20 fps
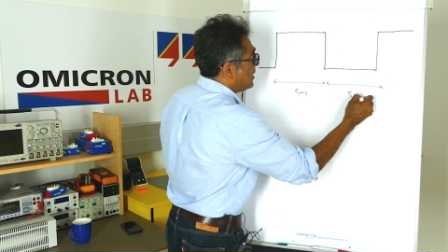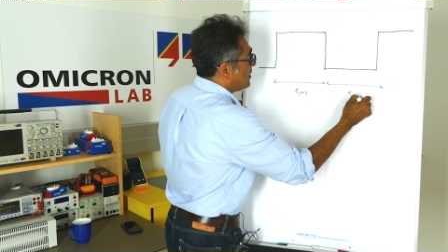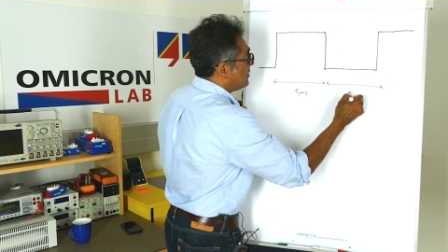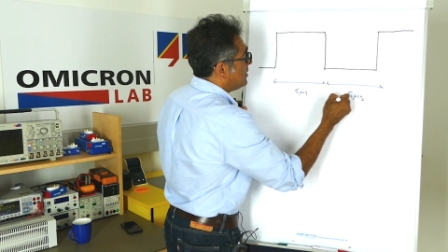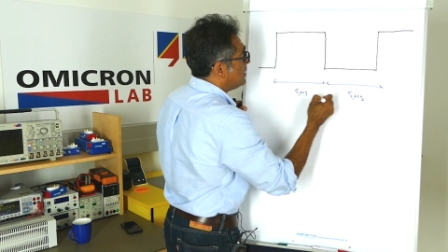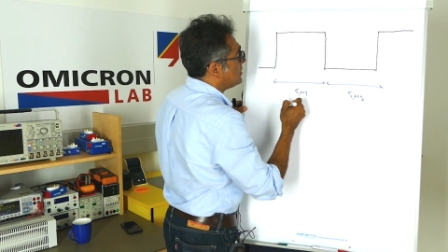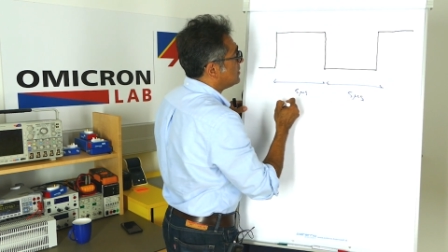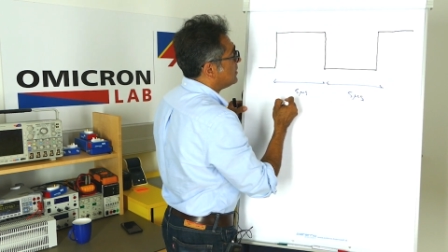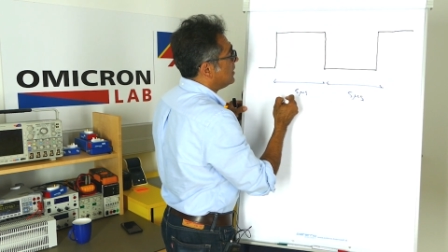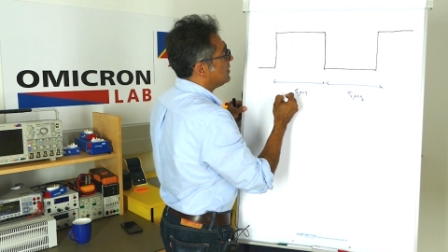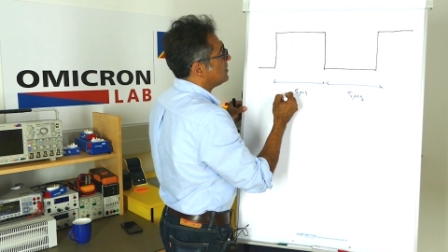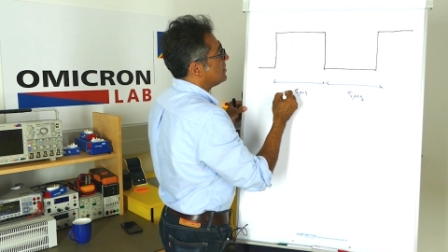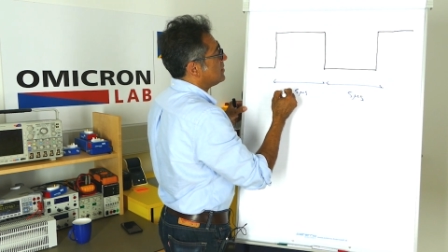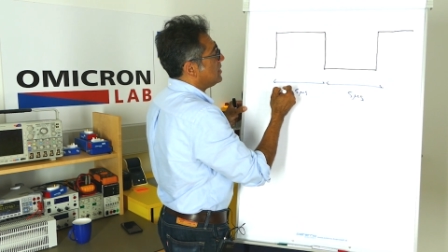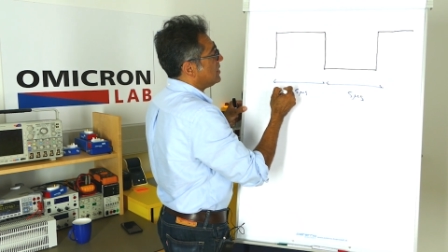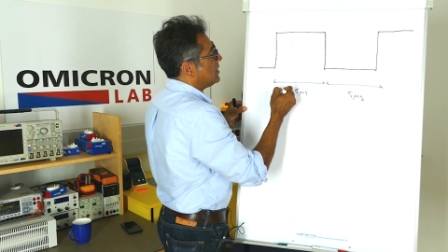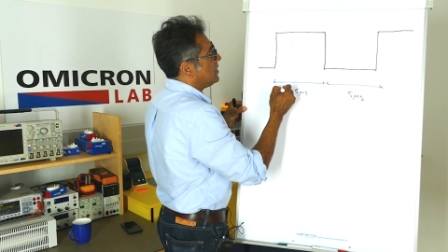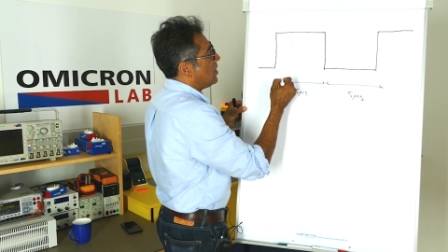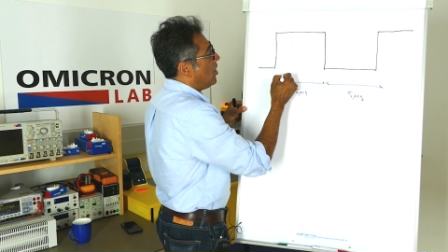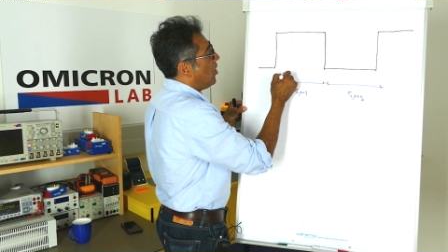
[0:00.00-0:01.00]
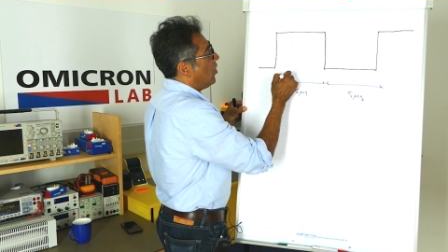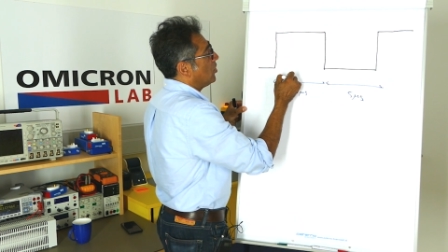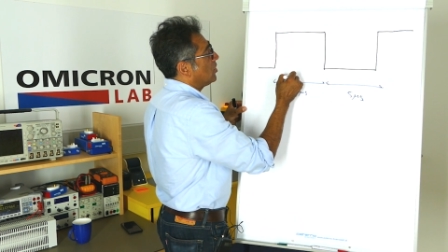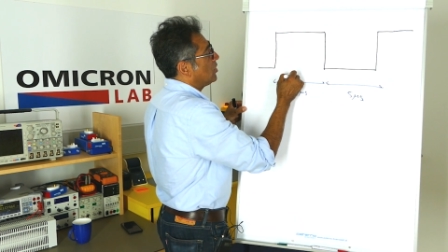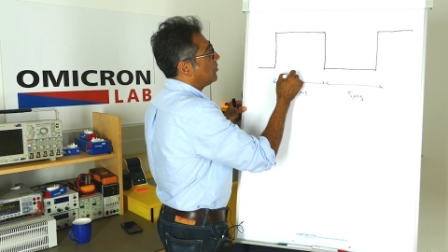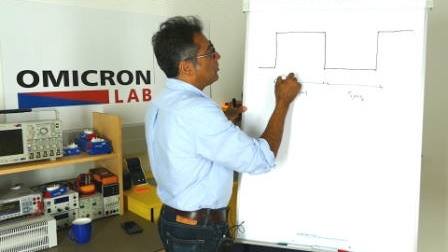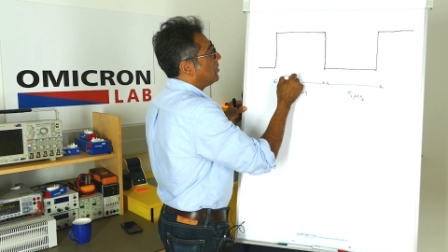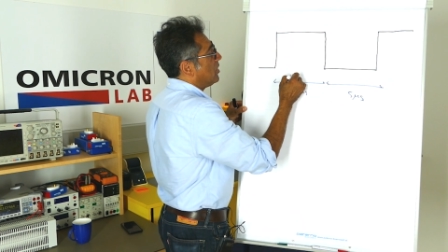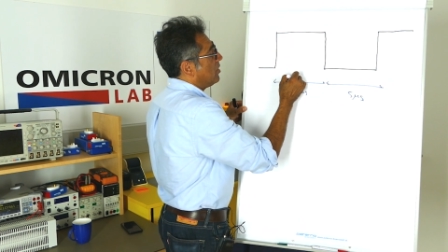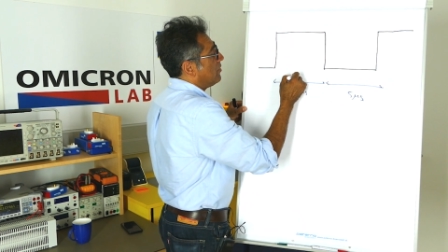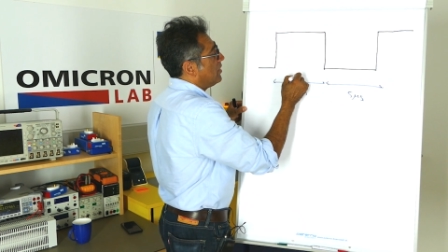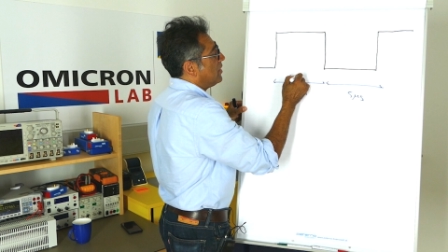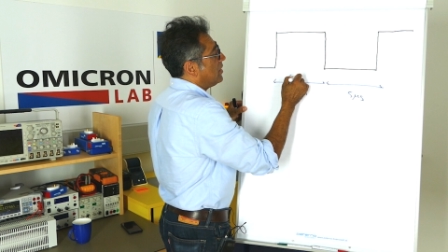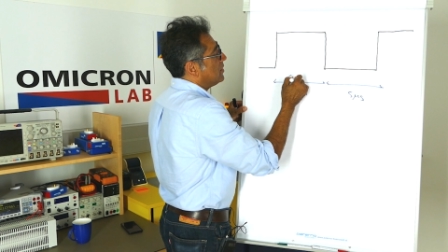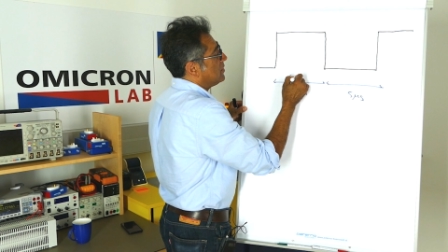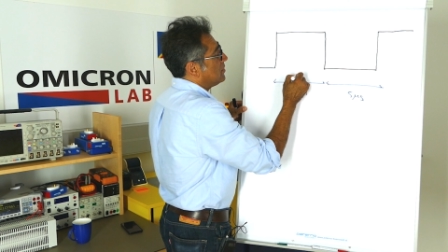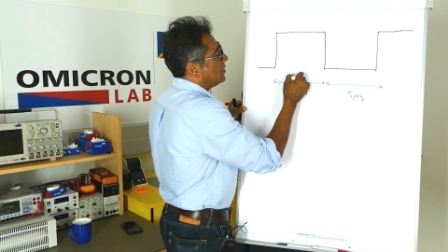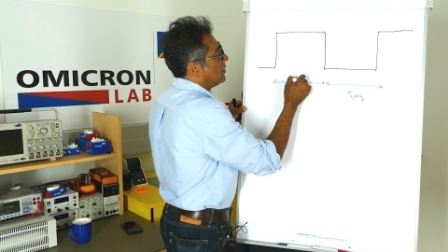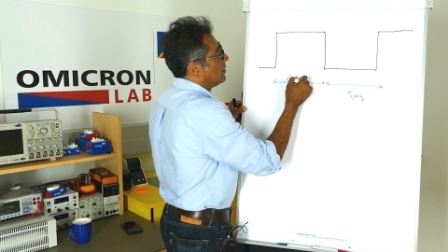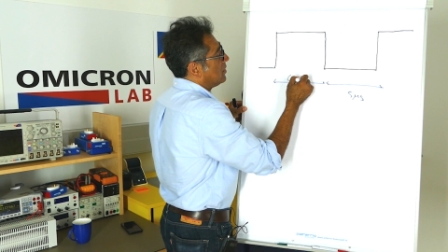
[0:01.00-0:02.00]
This is the on
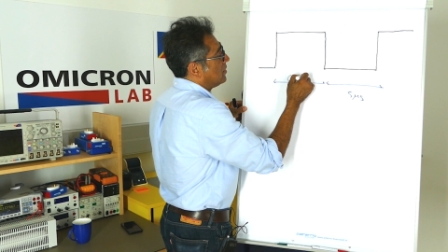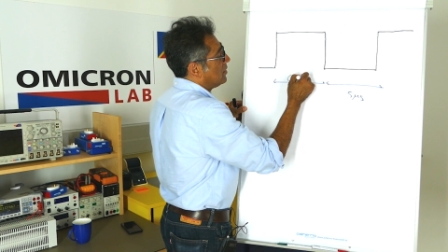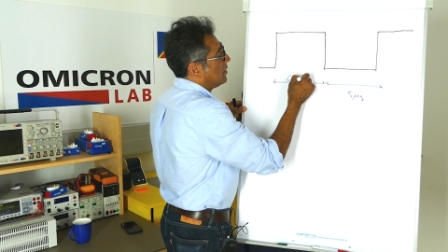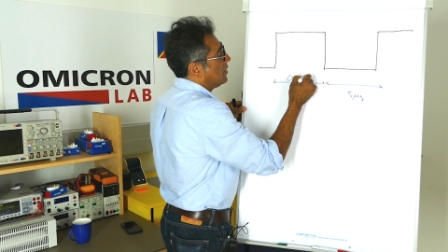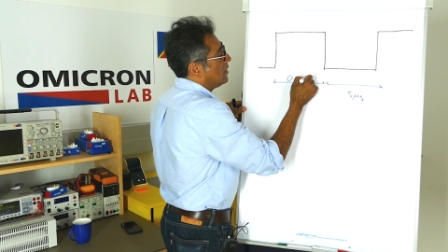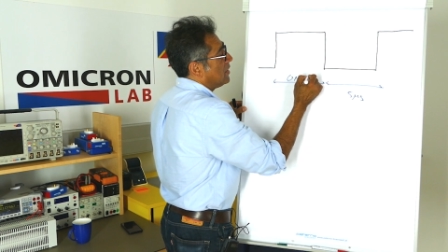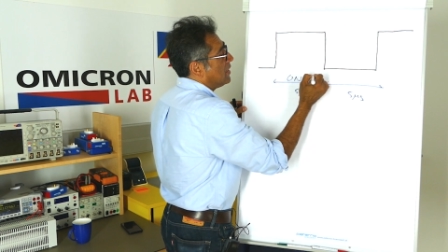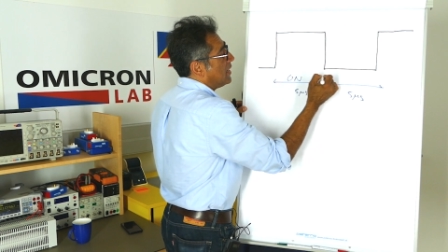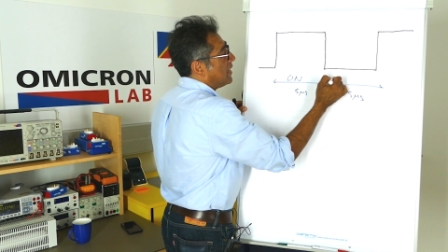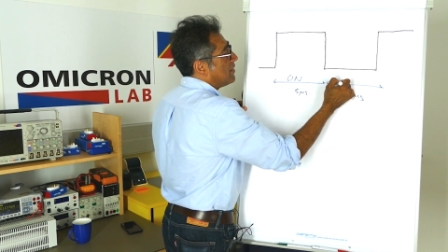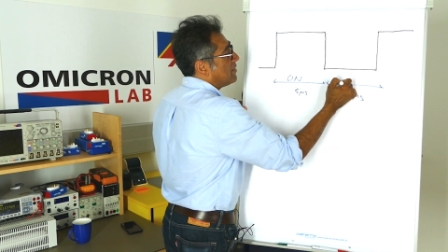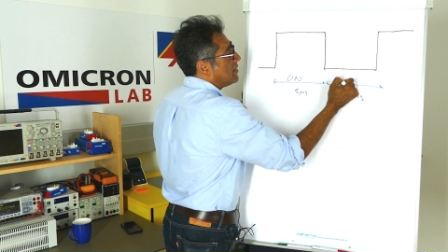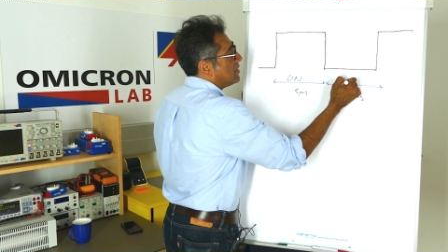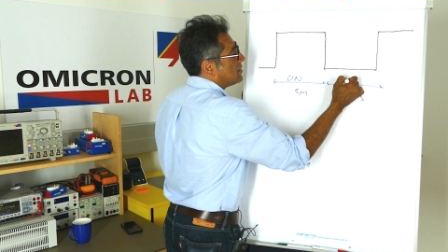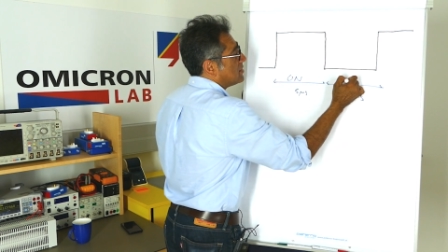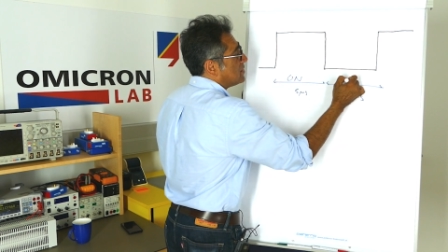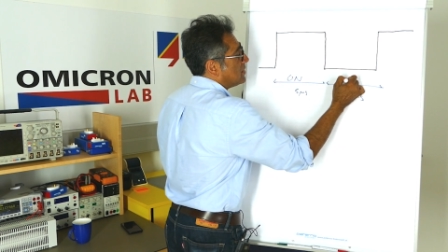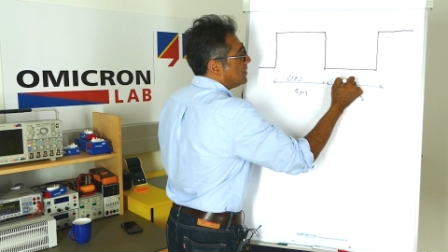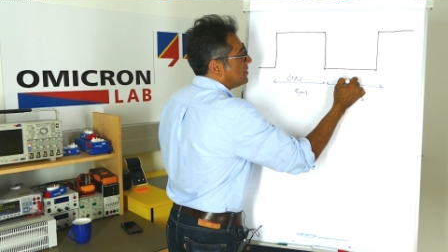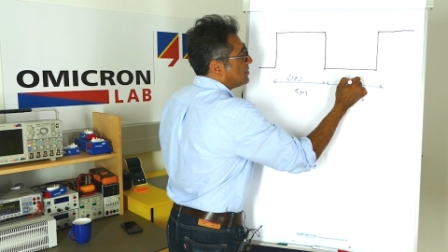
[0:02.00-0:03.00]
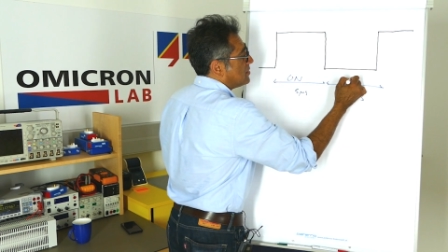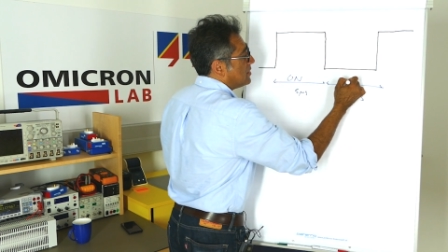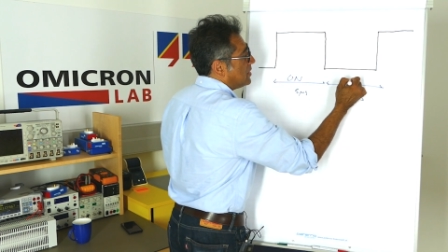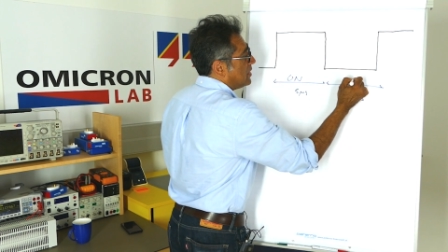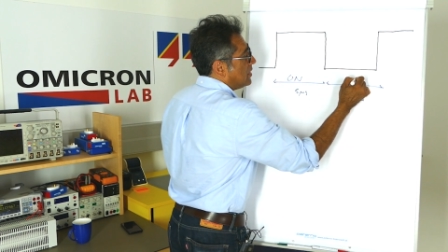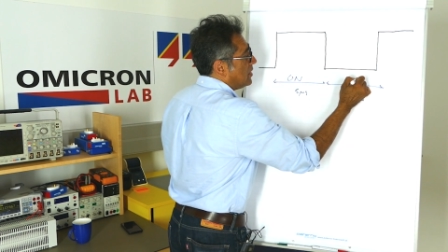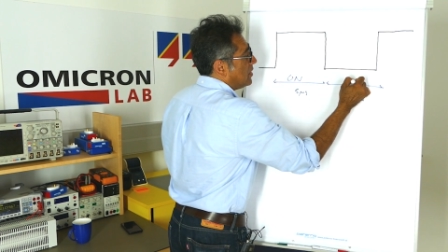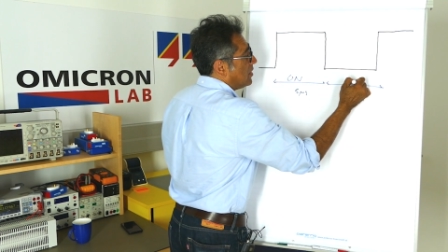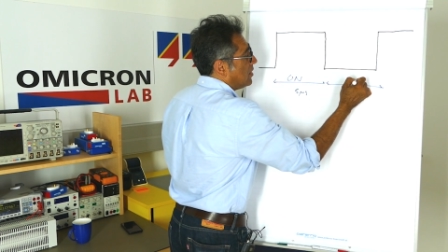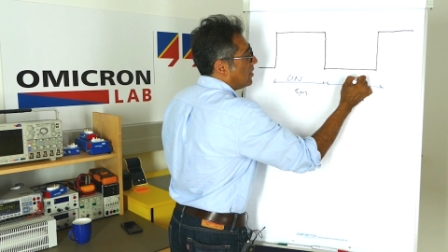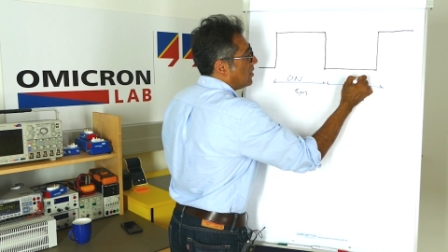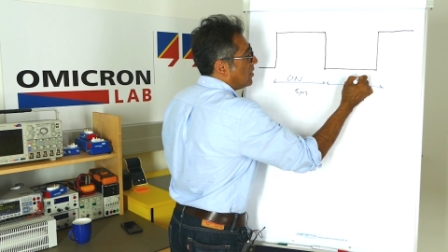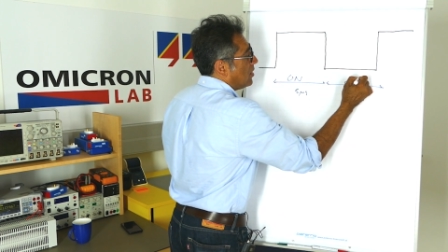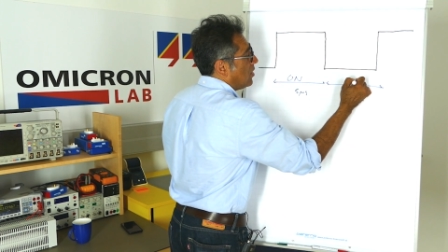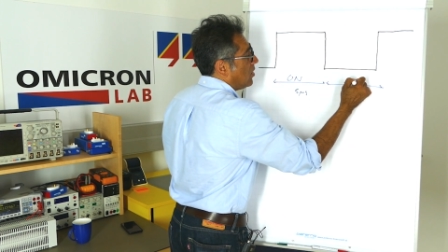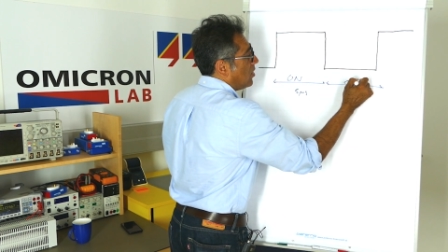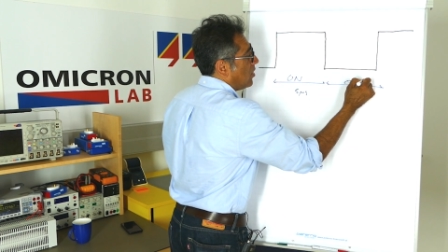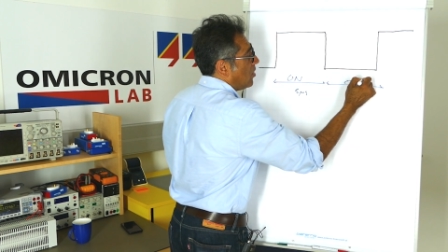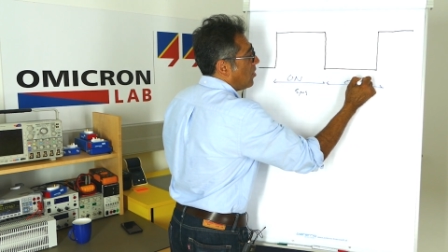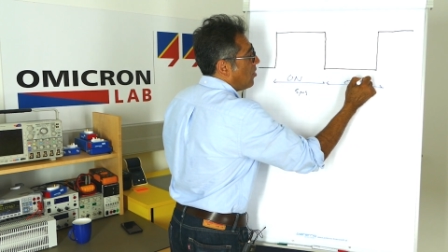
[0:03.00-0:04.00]
period, and this is the
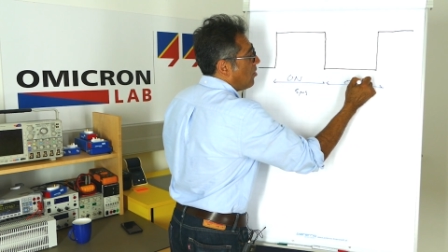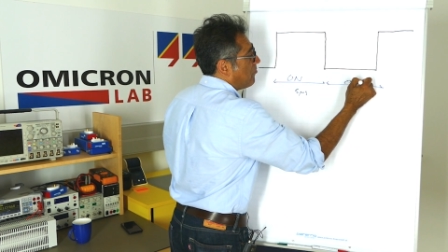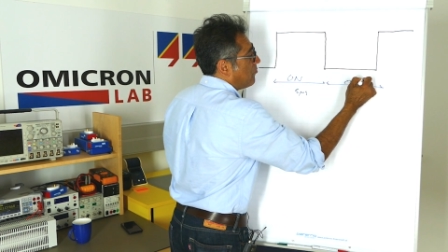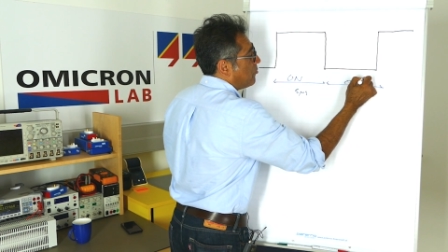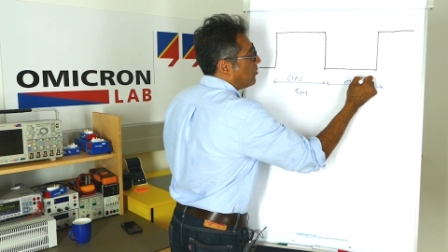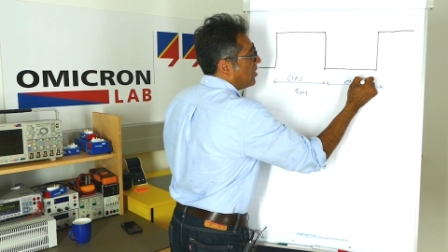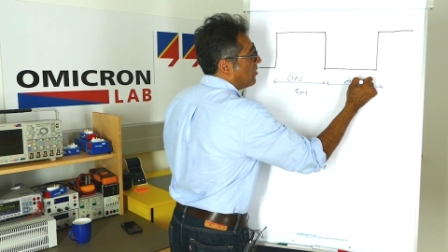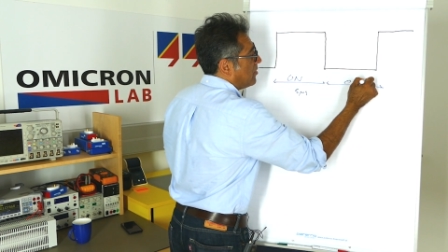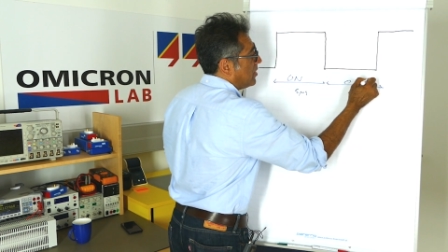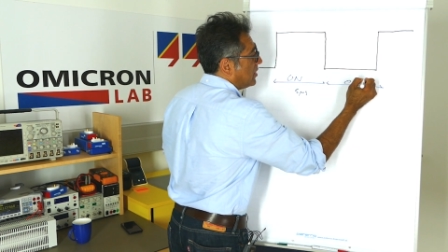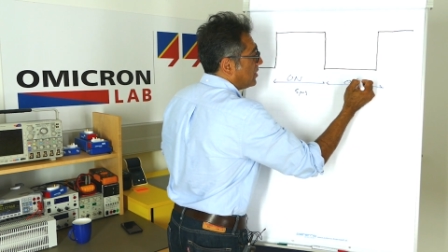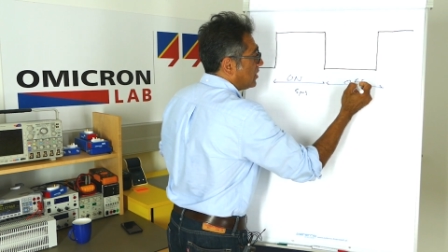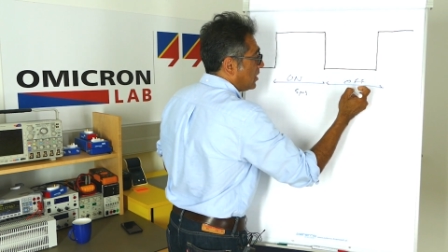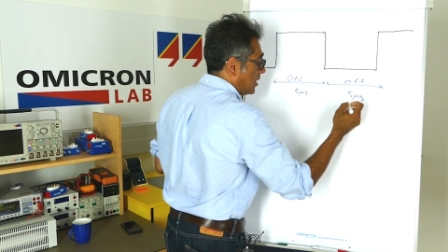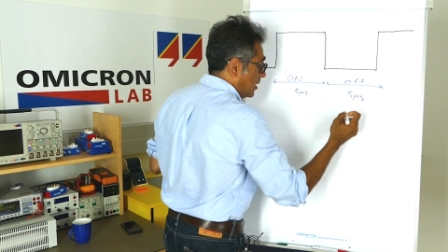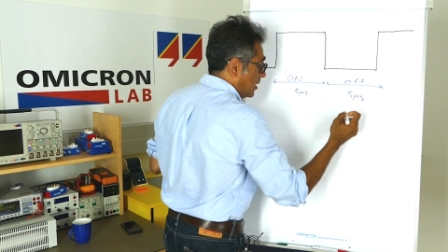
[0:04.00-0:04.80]
off period.